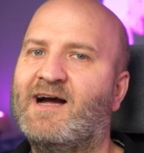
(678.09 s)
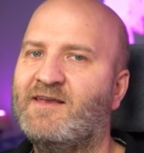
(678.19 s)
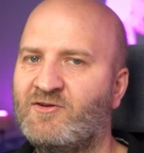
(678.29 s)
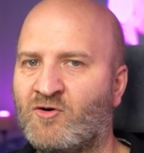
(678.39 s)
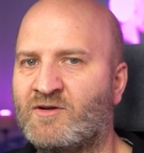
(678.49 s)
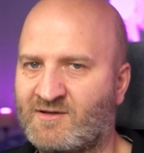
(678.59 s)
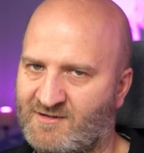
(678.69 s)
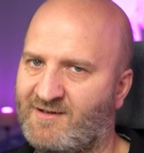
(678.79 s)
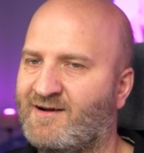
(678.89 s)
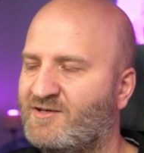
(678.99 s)
unknown
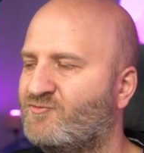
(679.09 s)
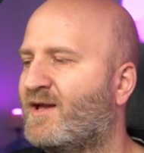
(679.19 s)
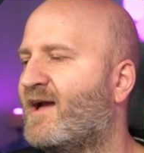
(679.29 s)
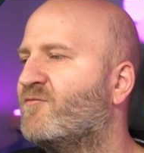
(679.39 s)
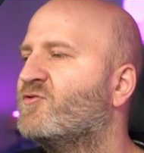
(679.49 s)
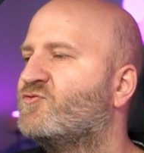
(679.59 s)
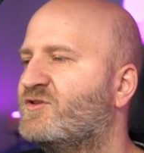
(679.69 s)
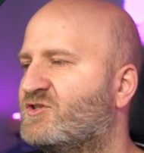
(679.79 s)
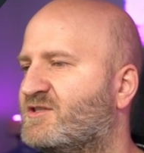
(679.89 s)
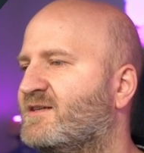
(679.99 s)
client. We haven't
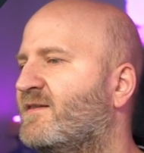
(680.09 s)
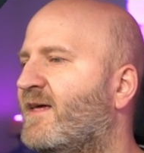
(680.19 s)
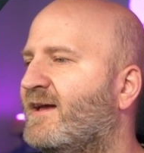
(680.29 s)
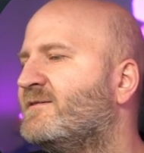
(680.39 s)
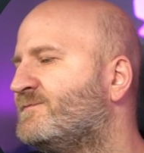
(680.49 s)
registered that.